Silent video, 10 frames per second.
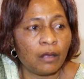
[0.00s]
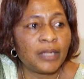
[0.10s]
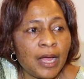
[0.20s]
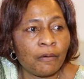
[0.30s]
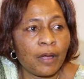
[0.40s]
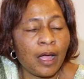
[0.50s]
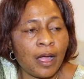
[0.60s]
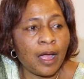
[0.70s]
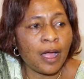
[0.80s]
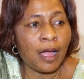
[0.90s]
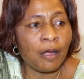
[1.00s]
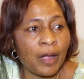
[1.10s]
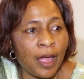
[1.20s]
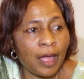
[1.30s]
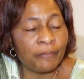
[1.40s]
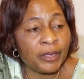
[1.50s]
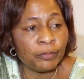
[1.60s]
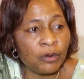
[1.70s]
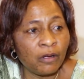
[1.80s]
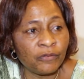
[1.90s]
under our
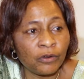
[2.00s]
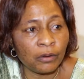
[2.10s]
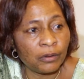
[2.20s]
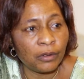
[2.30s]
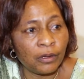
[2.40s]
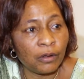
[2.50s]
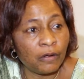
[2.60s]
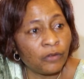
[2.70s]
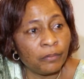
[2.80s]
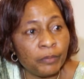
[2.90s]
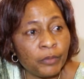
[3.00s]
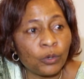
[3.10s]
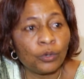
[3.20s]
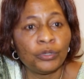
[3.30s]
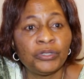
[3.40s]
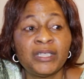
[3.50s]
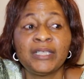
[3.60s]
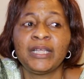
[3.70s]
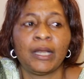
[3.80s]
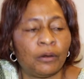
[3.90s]
amiable Governor Miniko
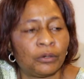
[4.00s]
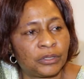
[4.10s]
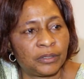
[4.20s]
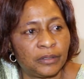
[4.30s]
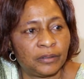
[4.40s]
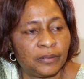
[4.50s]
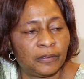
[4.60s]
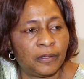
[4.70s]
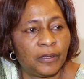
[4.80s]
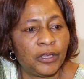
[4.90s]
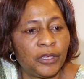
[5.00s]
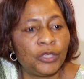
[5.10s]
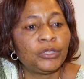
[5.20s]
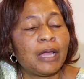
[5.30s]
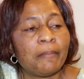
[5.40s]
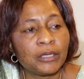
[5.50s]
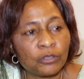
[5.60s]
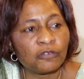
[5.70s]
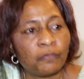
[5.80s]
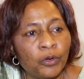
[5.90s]
did a lot. Huge
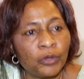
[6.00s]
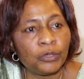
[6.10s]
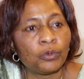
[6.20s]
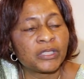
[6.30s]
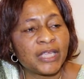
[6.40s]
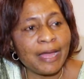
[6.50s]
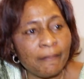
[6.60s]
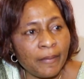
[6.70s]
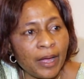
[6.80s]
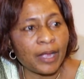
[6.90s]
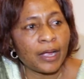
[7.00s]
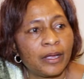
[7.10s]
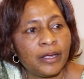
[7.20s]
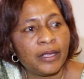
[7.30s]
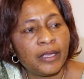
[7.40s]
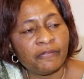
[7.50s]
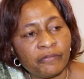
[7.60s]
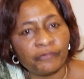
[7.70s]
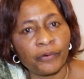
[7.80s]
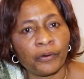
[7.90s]
amount of money was earmarked
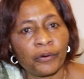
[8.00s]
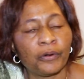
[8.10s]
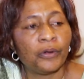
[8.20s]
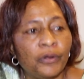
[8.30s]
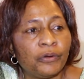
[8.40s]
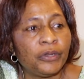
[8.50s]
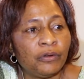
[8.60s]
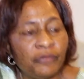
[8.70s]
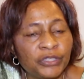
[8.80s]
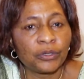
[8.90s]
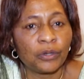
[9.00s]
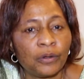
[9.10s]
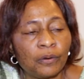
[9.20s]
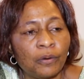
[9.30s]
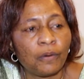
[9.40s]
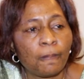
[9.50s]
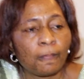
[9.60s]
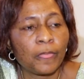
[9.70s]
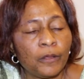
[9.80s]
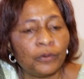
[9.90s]
even for renovation,
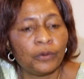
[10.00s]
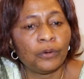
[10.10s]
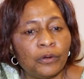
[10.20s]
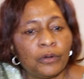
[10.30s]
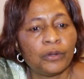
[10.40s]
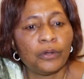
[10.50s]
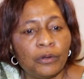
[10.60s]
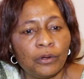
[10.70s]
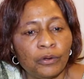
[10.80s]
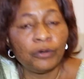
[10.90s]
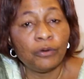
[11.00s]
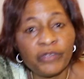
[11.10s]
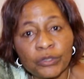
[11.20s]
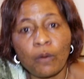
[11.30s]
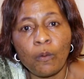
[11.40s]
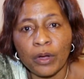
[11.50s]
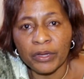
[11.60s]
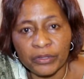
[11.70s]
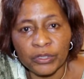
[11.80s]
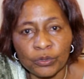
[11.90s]
you know, renovation
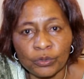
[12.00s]
work in the